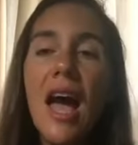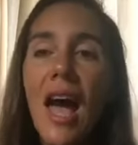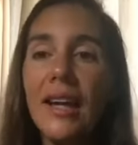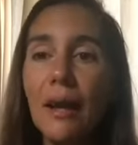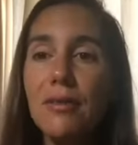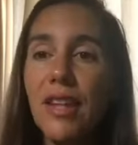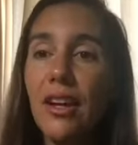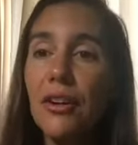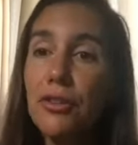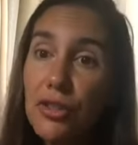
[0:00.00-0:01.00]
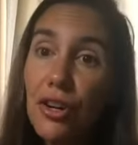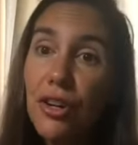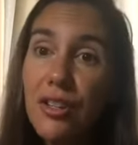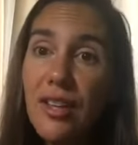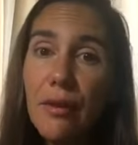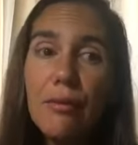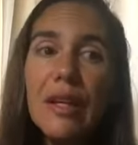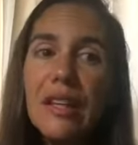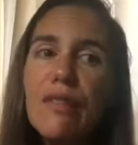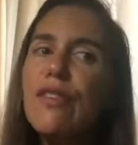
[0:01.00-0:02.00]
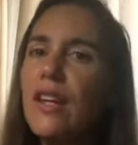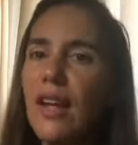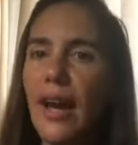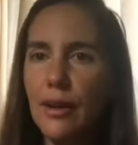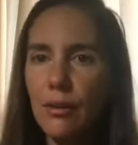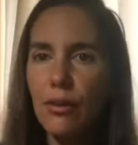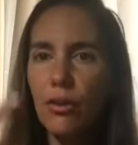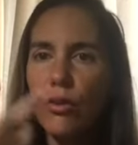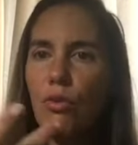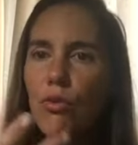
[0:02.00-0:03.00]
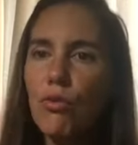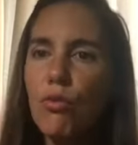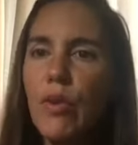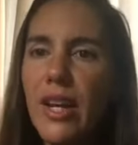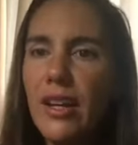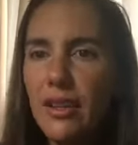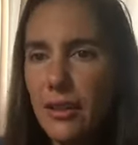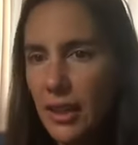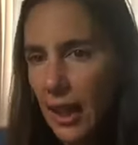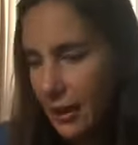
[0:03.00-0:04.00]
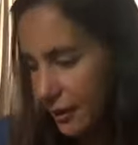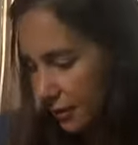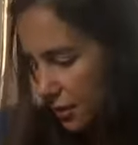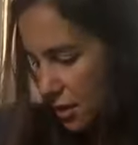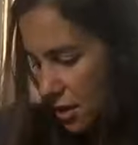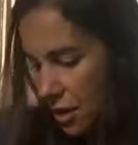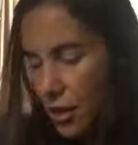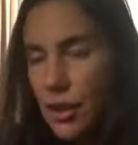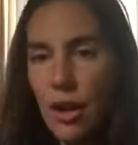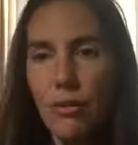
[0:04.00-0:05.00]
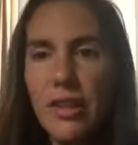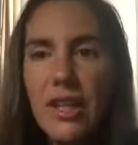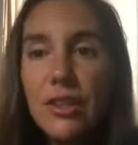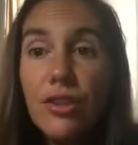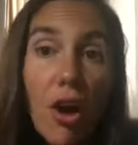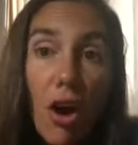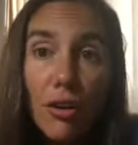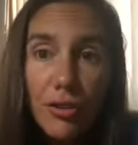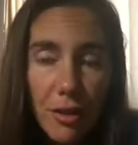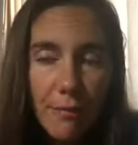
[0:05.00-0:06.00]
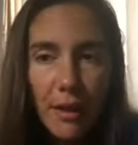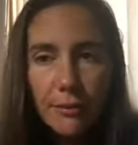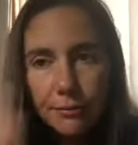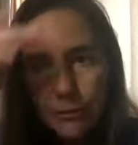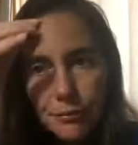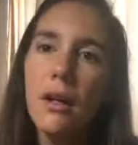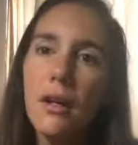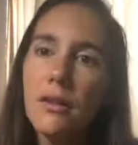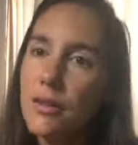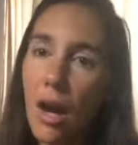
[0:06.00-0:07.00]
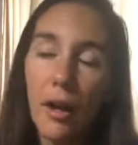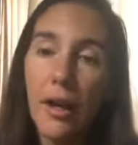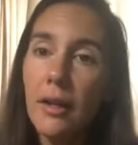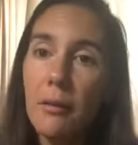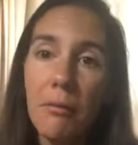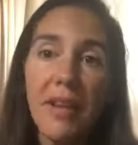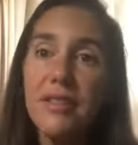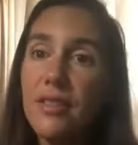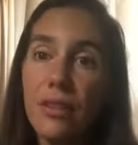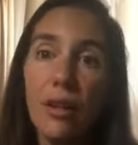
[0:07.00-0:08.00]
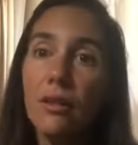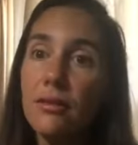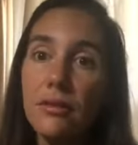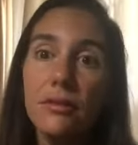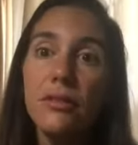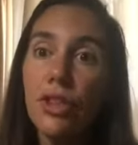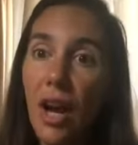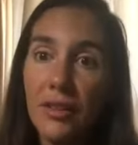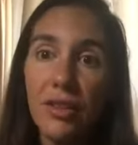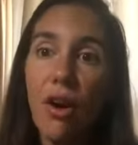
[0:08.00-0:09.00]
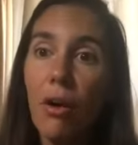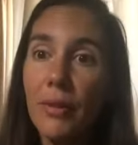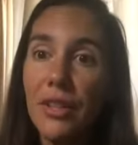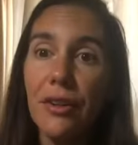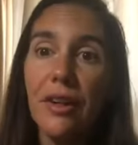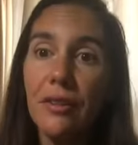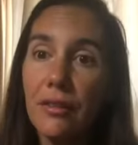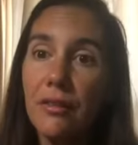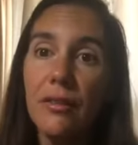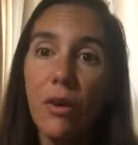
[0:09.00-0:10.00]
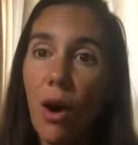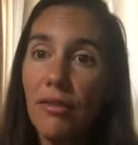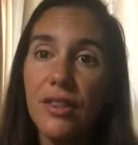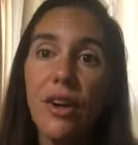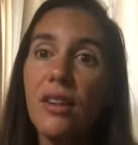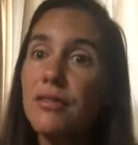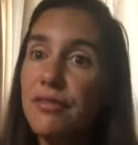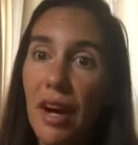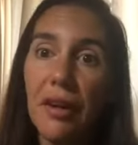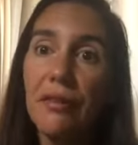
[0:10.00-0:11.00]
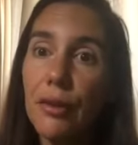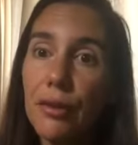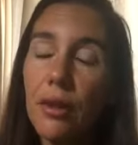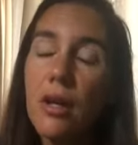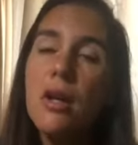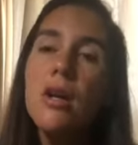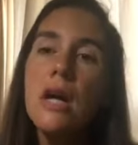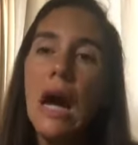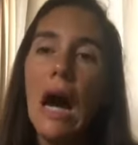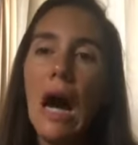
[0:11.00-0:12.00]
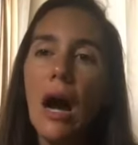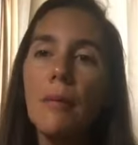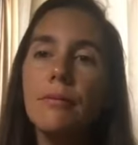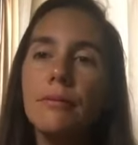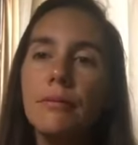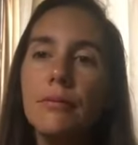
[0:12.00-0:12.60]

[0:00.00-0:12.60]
And I was like, are you sure? Because I really feel like we could like, you know, need to talk or something. Sorry, my sister trying to call me during coffee talk. Very rude. Then